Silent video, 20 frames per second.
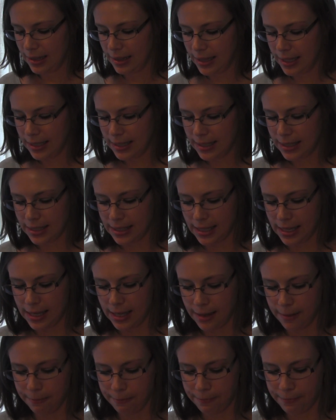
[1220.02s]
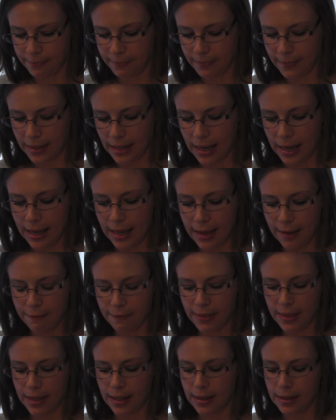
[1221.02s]
Let's see. I have
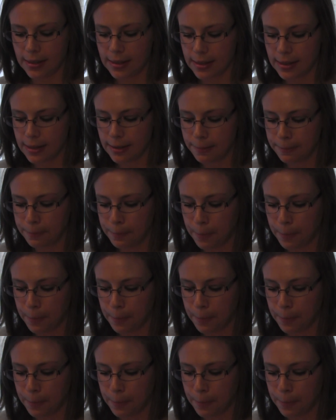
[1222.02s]
this.